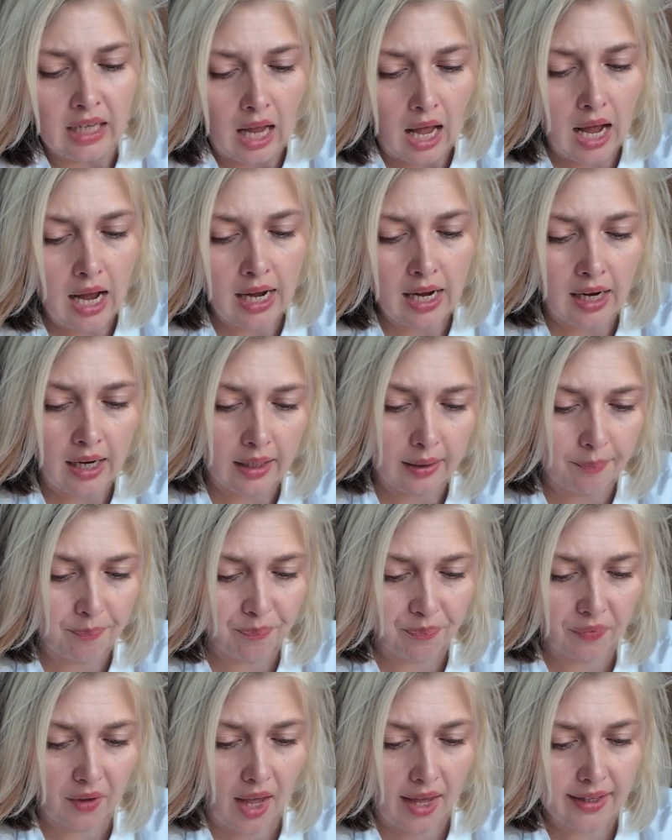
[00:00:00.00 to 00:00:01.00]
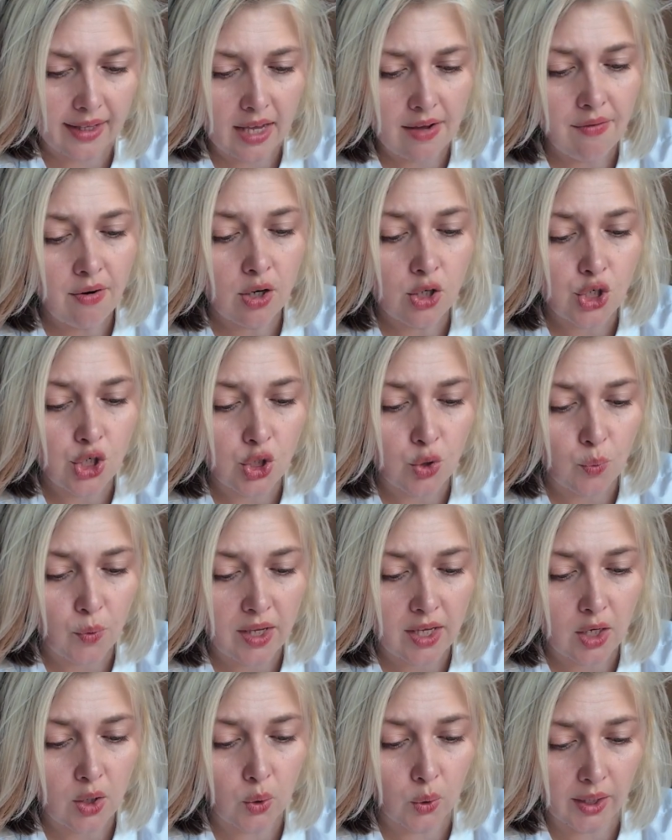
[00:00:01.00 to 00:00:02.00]
I gave her a
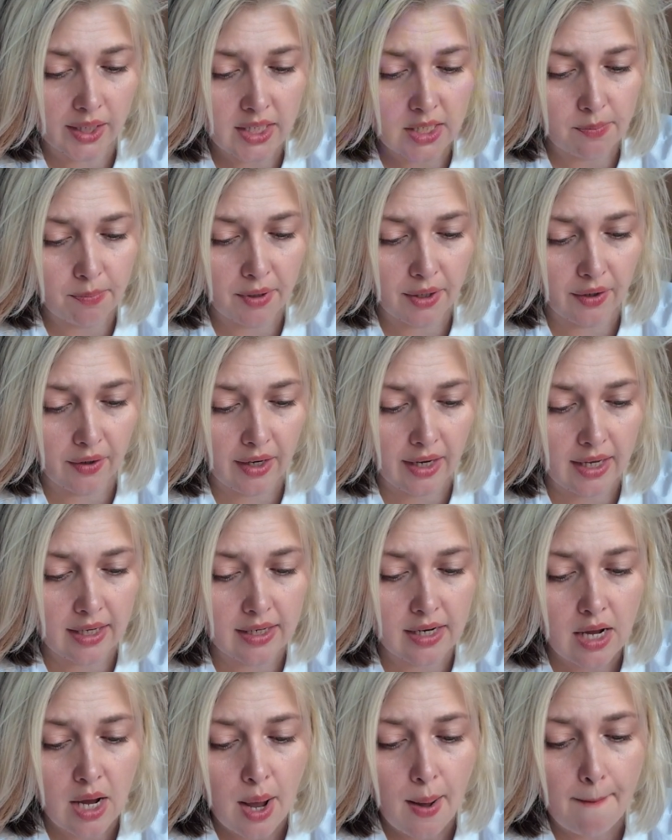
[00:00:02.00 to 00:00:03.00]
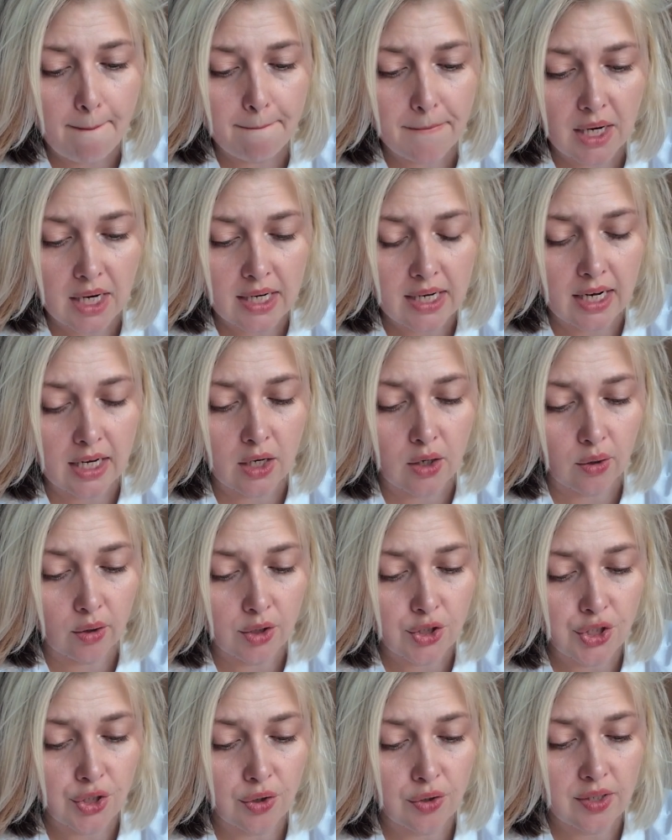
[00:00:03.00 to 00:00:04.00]
2-week grace period, but
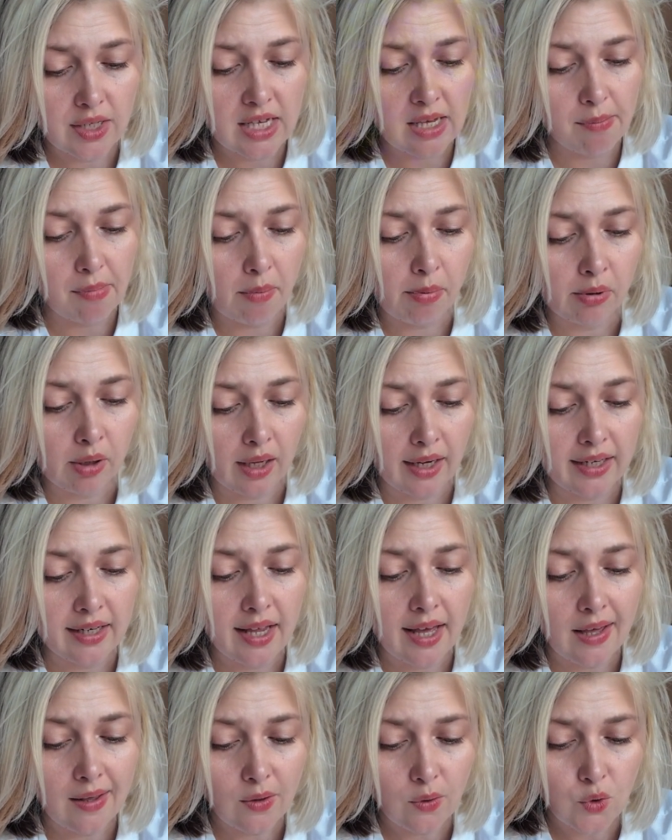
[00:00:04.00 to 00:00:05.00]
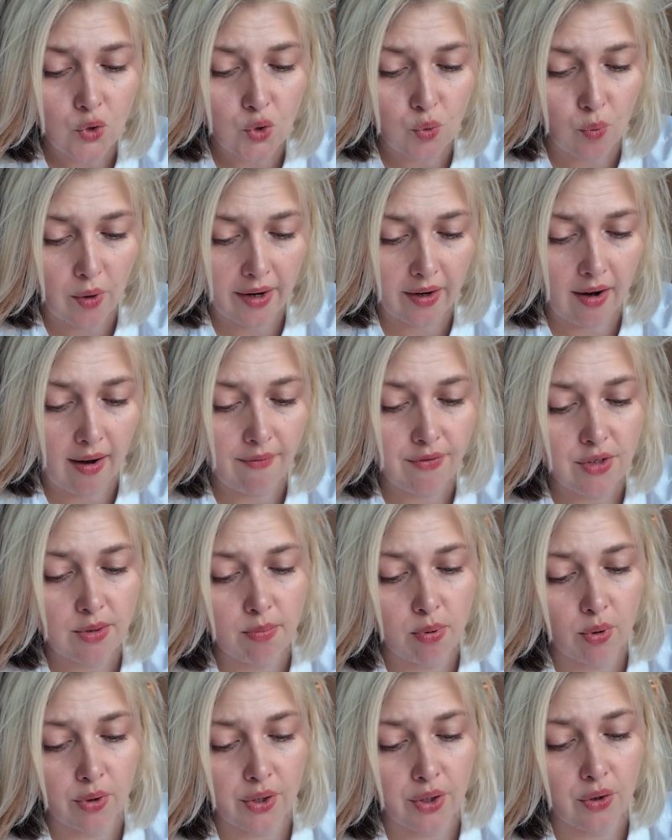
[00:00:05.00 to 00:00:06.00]
encouraged her to keep applying elsewhere. I've
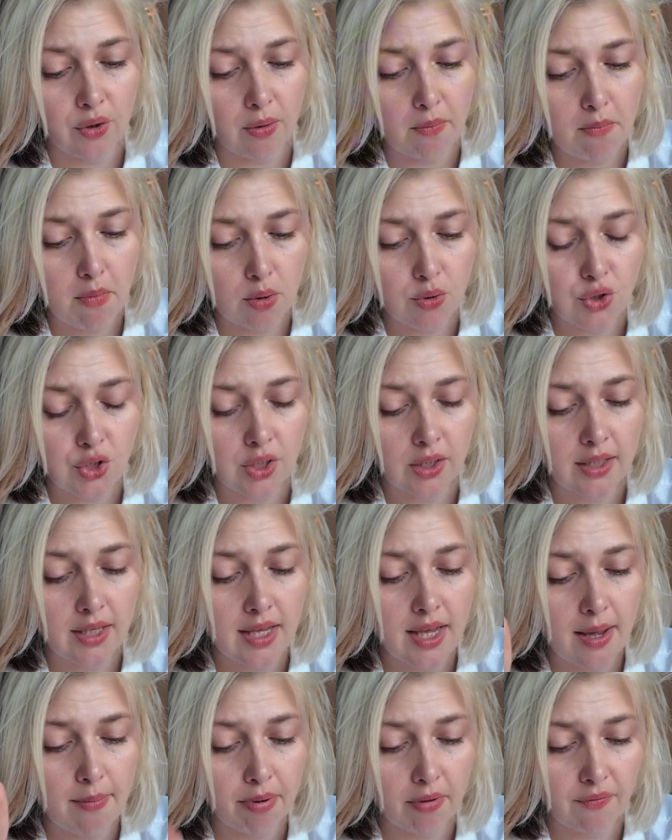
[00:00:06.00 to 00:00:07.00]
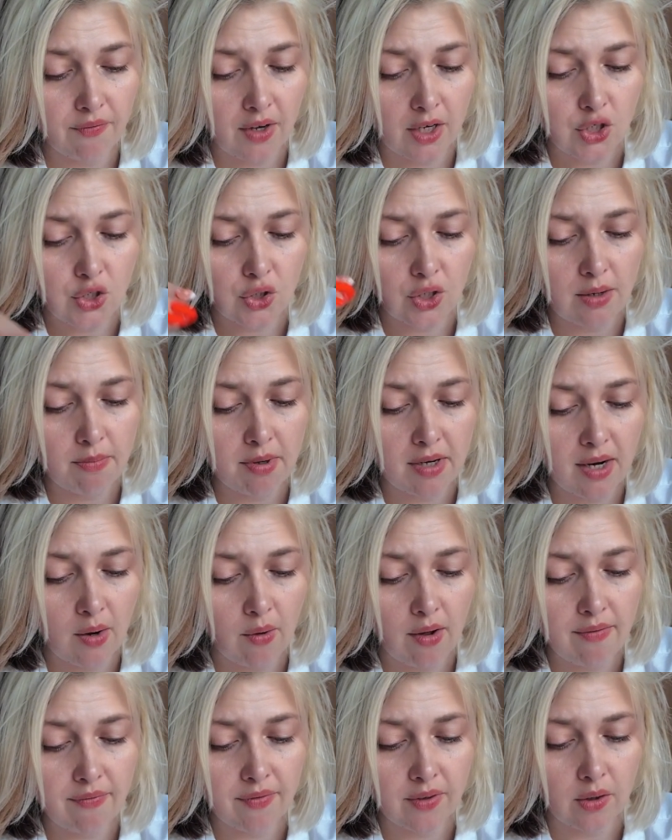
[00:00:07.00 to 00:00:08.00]
supported her emotionally, professionally, but now
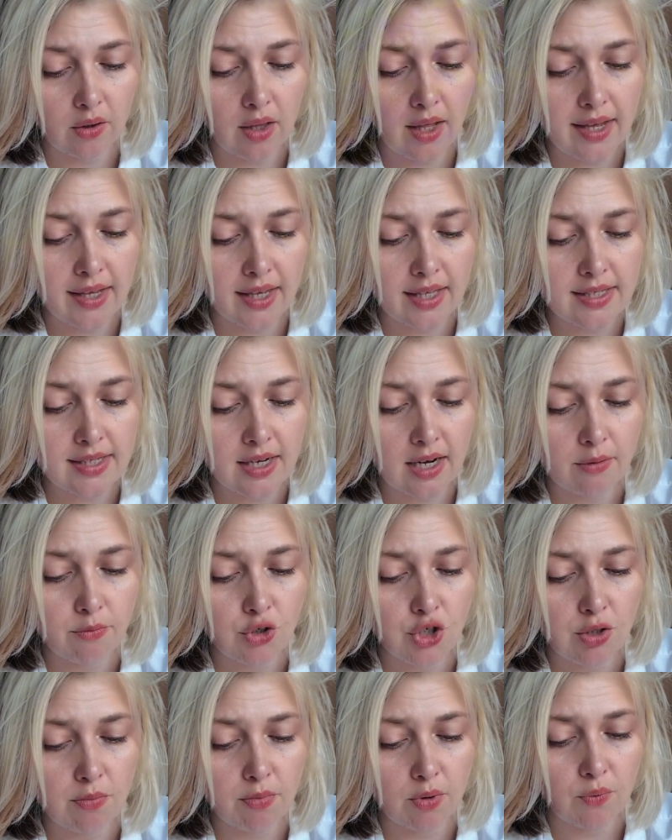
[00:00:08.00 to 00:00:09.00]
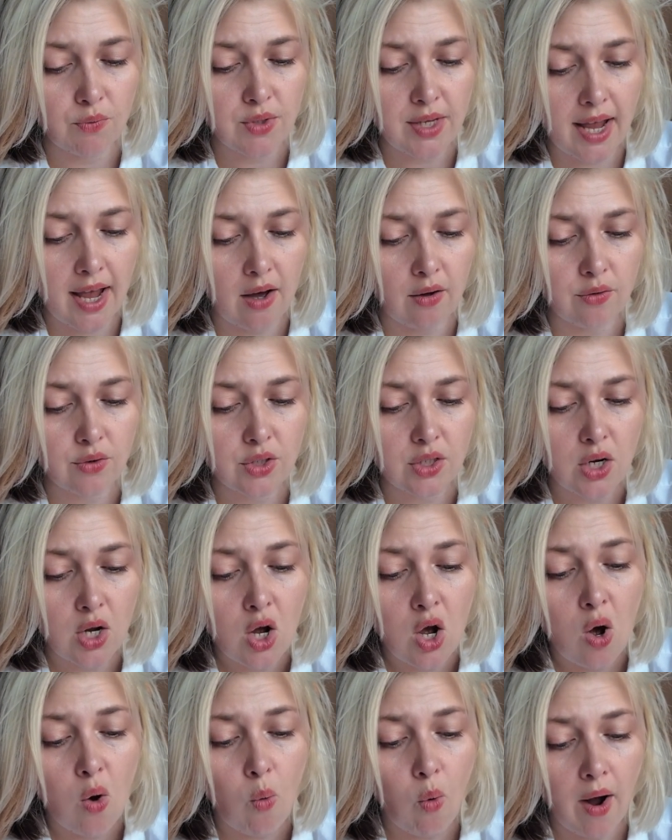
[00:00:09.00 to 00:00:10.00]
I feel like it's time she moves out.
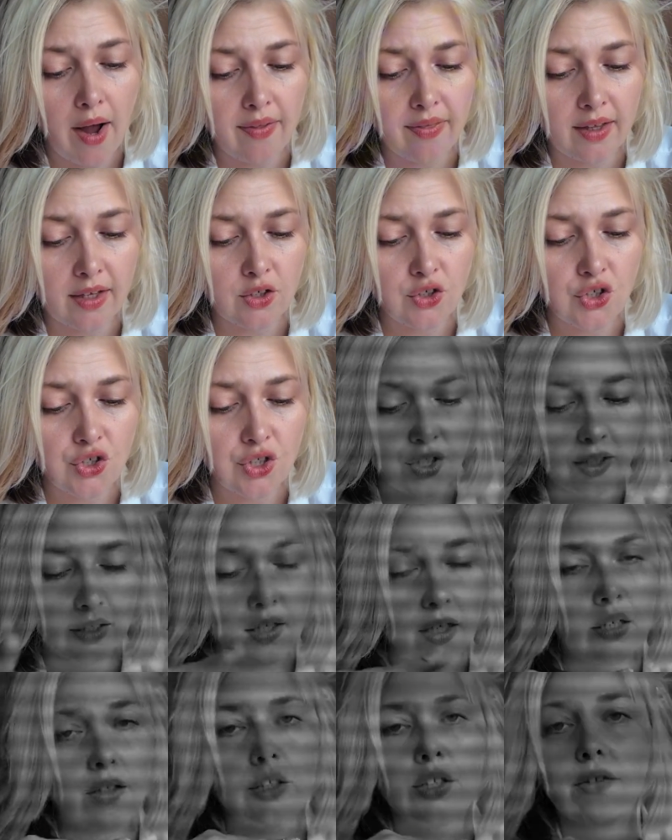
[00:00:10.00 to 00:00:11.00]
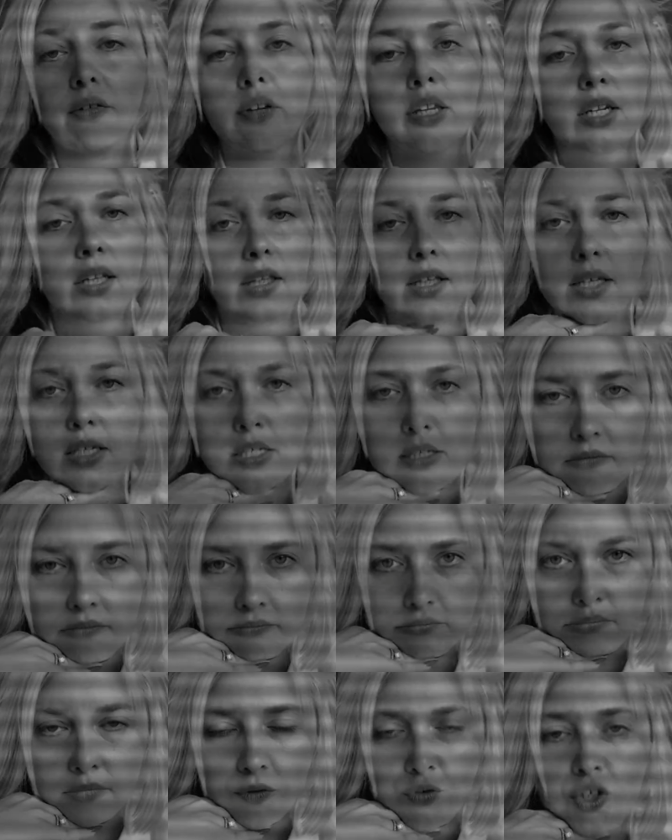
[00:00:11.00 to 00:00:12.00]
Why I think she should. You don't need a list.
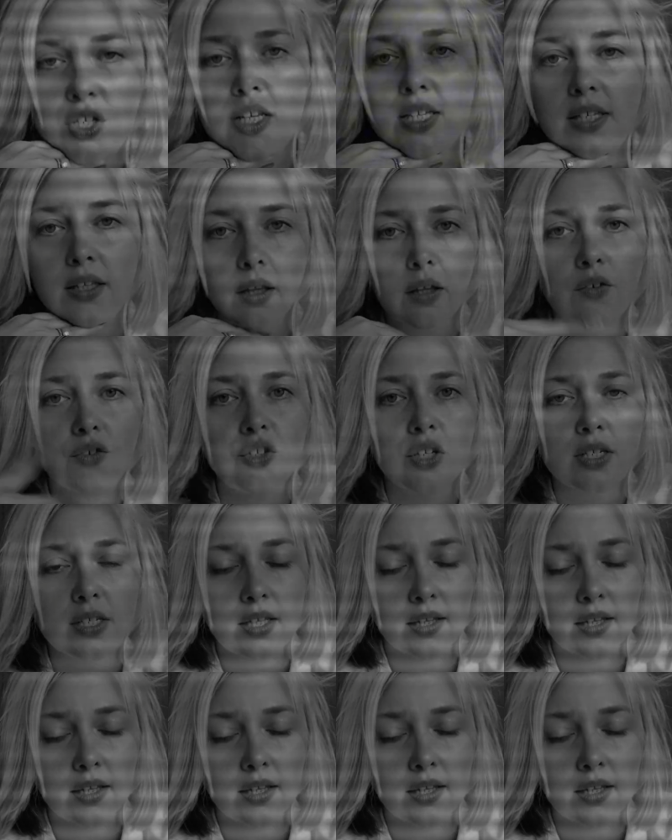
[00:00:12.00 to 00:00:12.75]
If she needs to leave, she needs